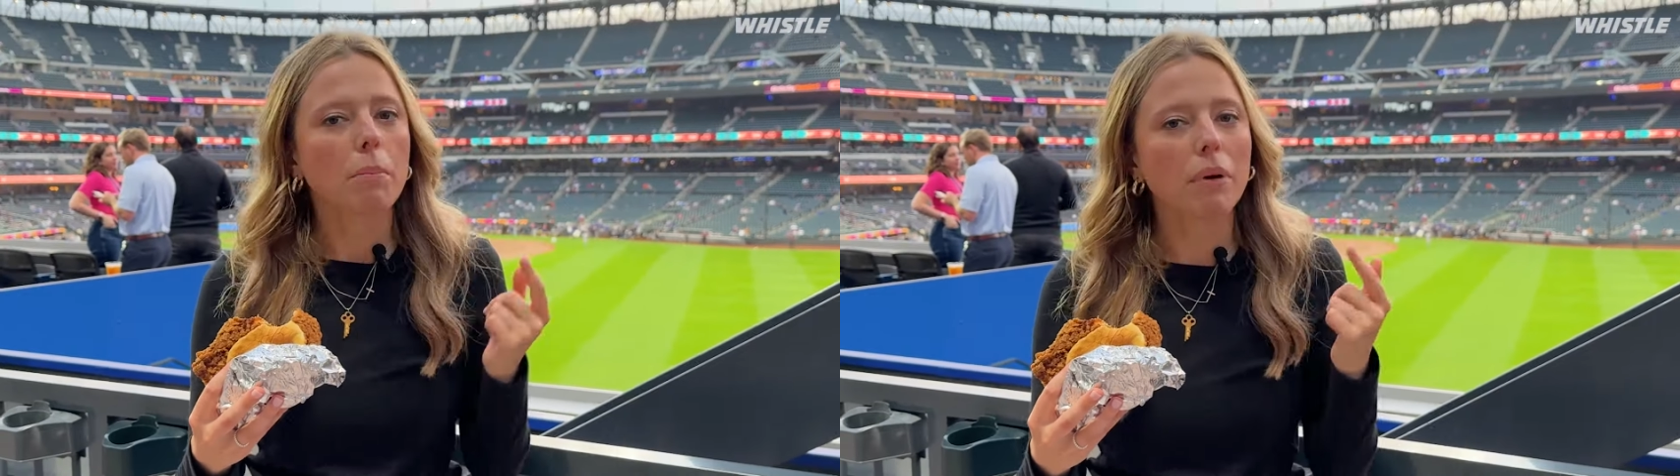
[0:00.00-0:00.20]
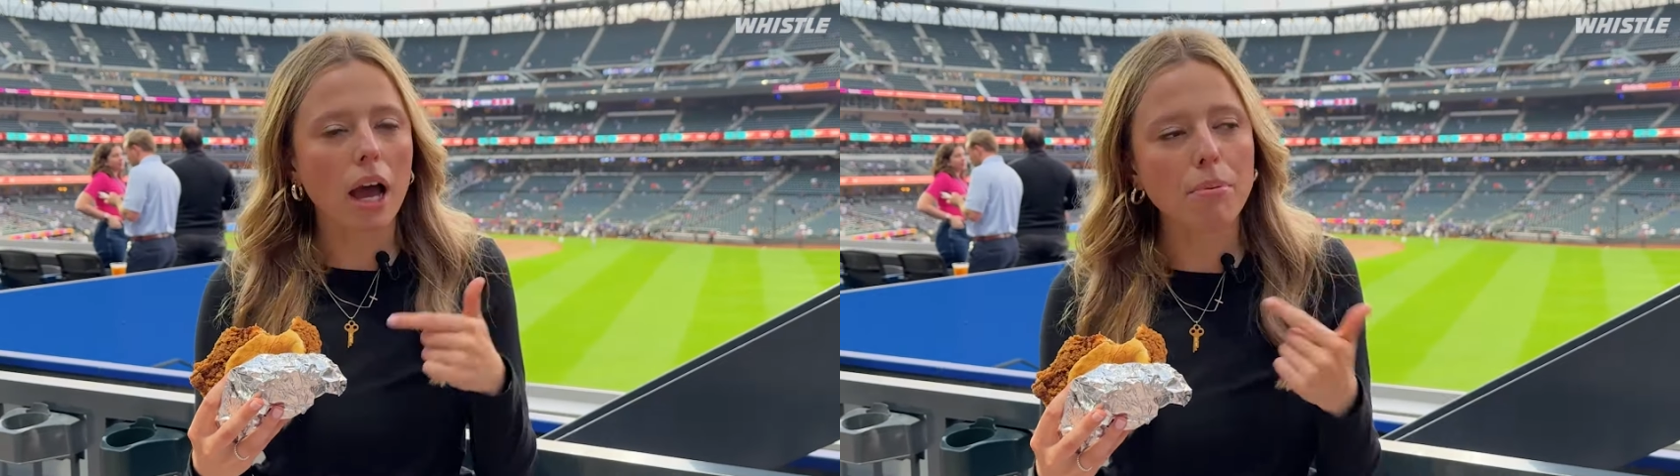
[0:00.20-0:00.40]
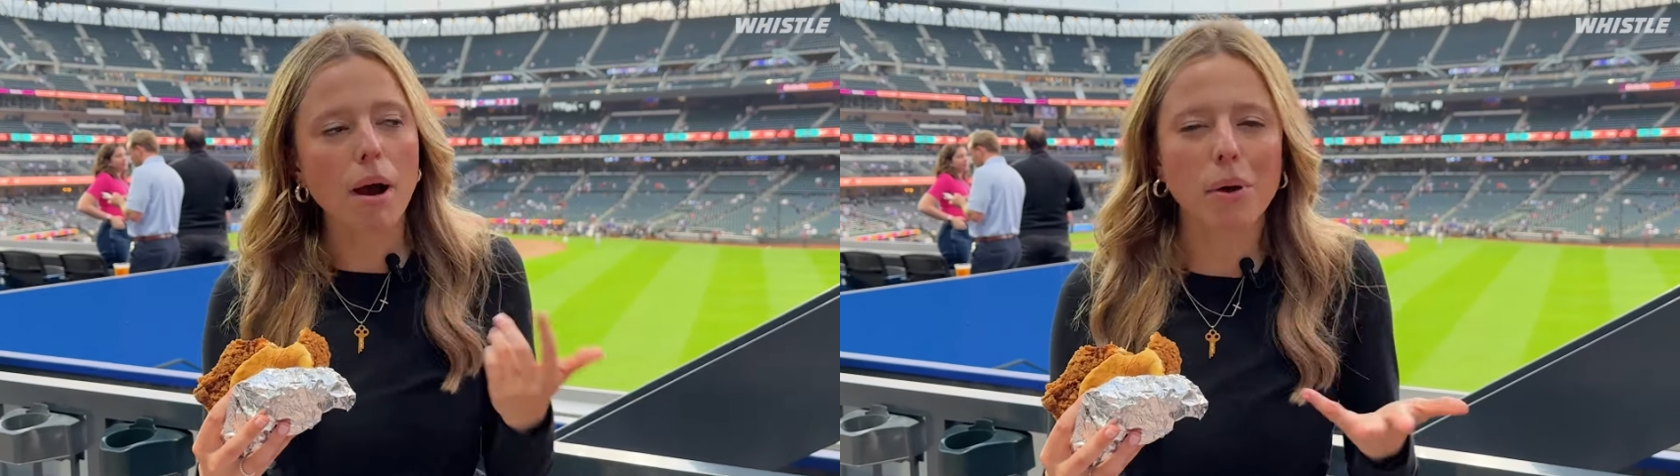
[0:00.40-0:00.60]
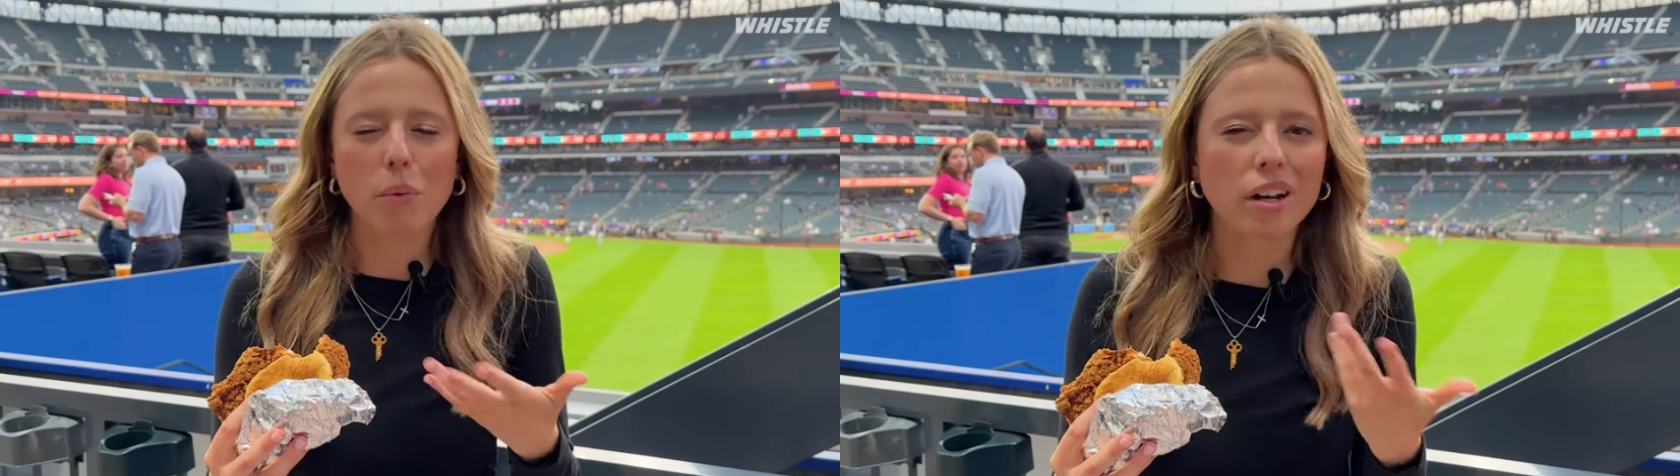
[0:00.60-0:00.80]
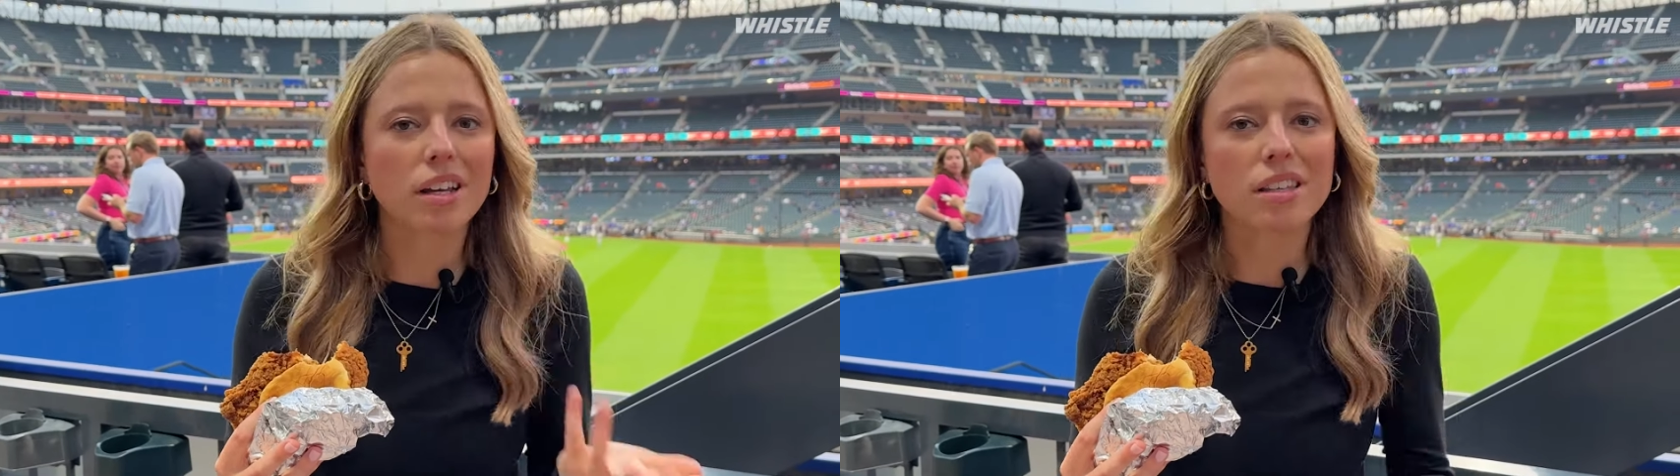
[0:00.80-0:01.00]
but I probably
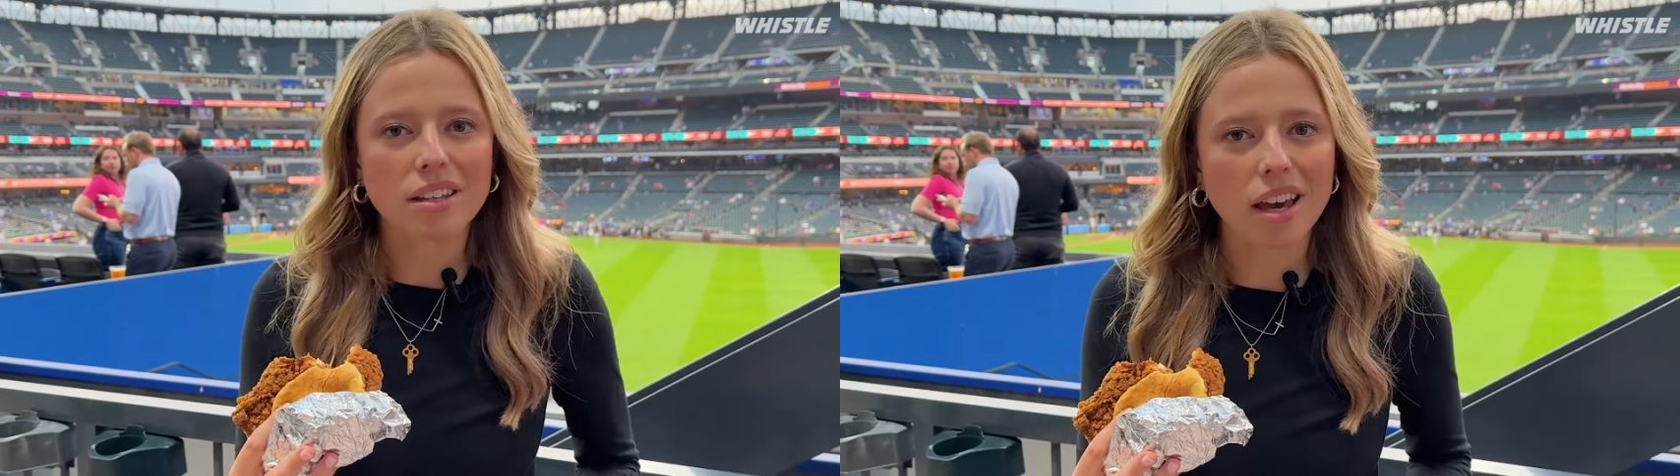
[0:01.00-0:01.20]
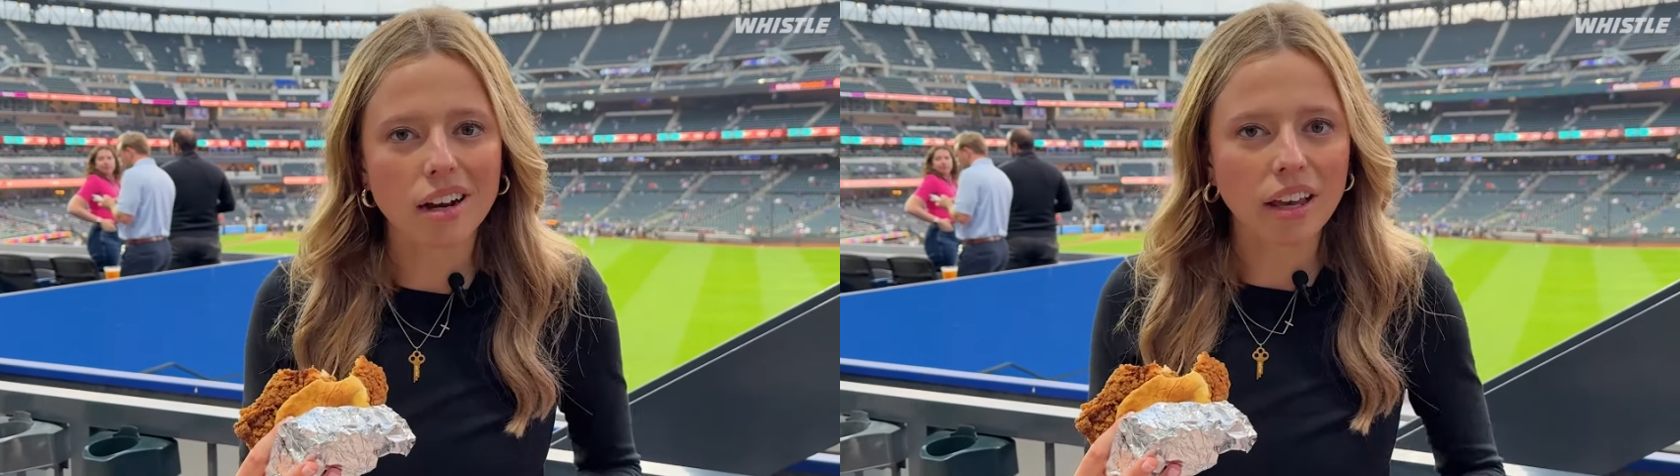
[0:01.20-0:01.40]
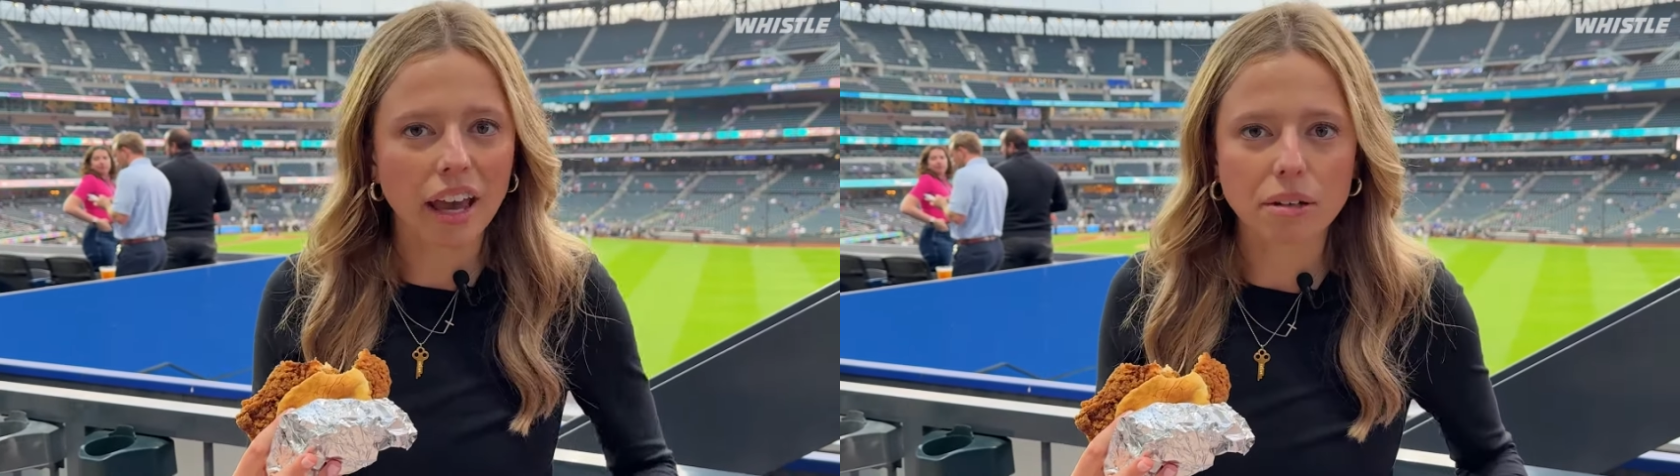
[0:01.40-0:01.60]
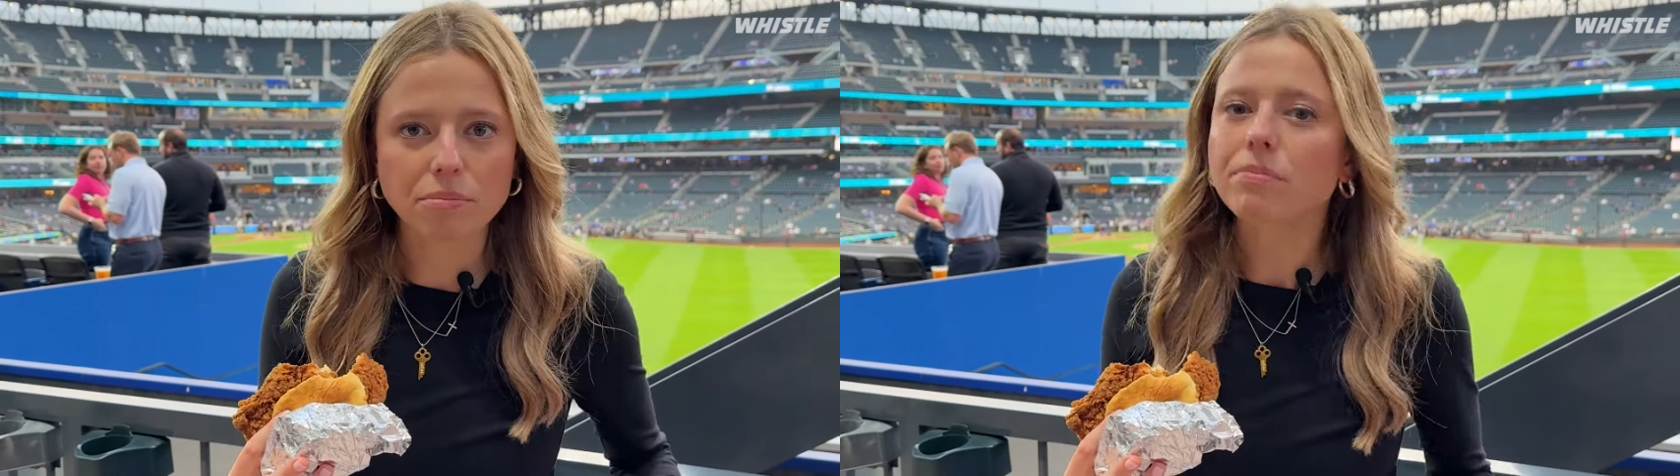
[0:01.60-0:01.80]
wouldn't need to get it again.